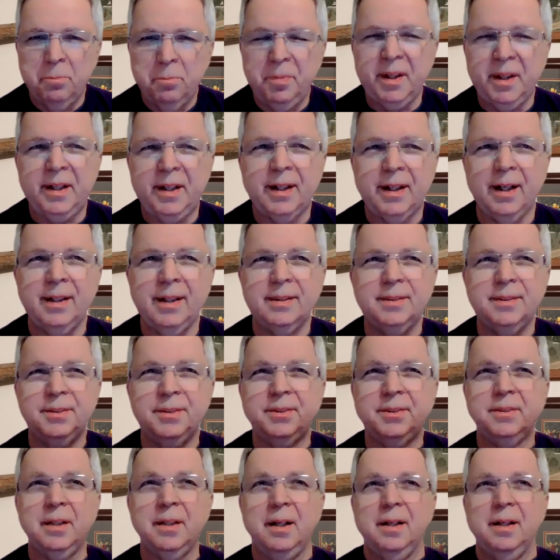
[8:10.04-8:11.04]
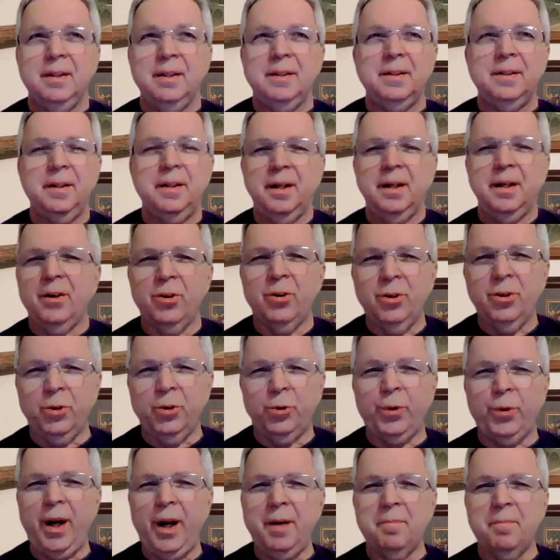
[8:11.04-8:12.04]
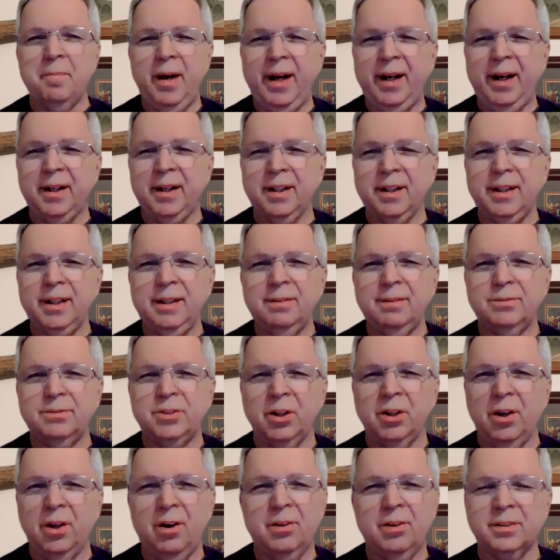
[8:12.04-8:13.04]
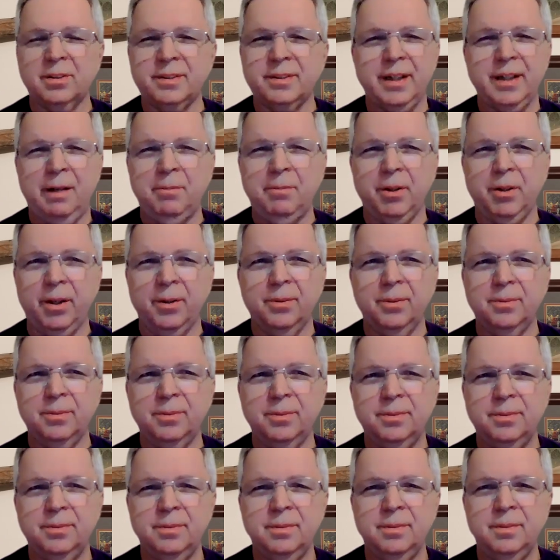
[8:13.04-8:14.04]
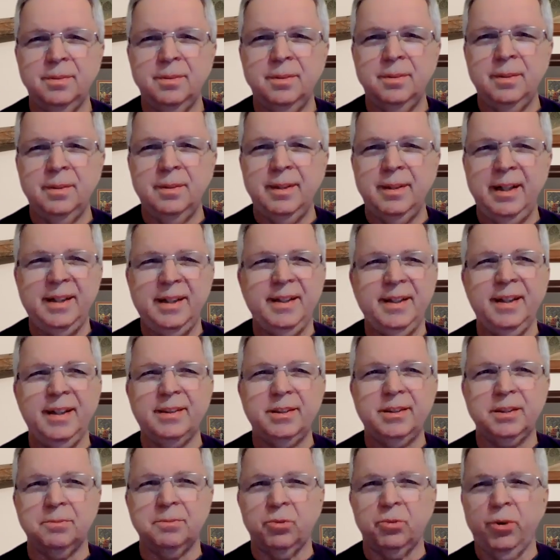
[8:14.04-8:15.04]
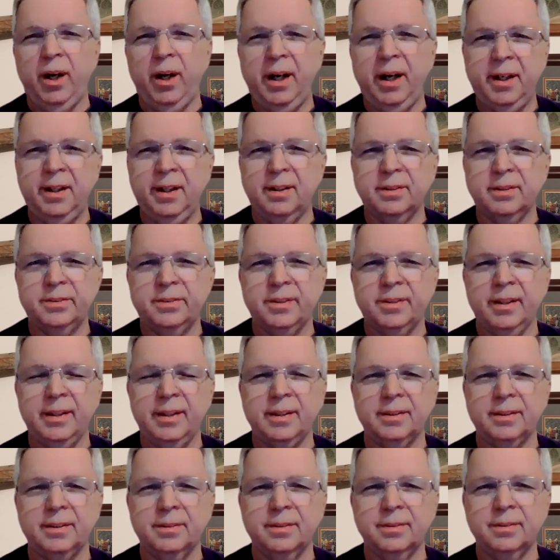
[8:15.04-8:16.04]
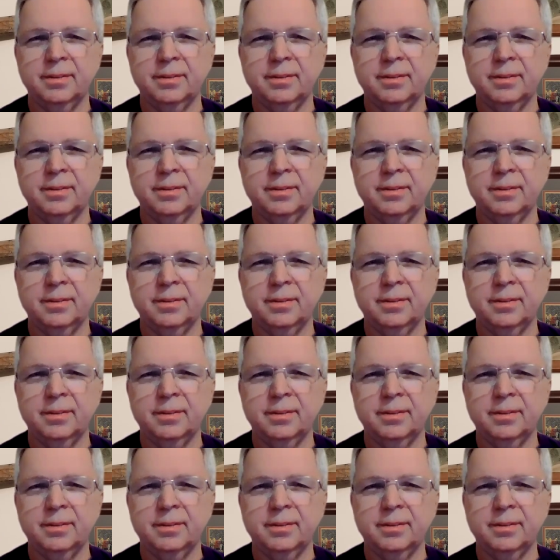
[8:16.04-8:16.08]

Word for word: because a great man lived a long time ago and did some miraculous things.